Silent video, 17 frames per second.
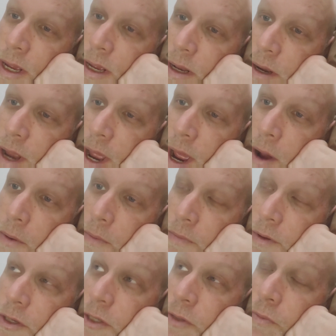Now,
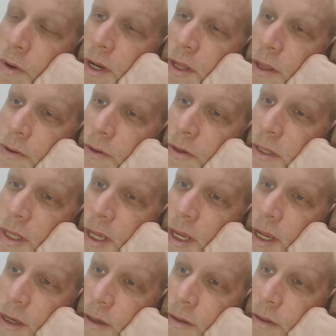this is one of those
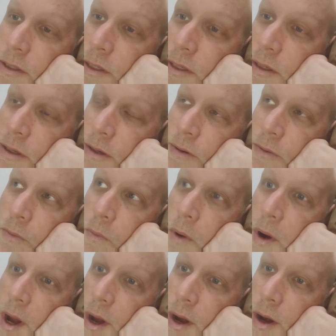things
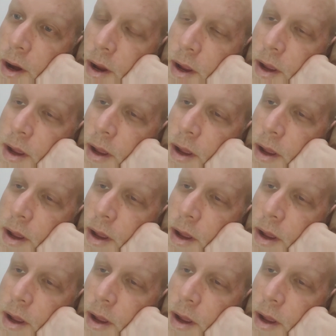where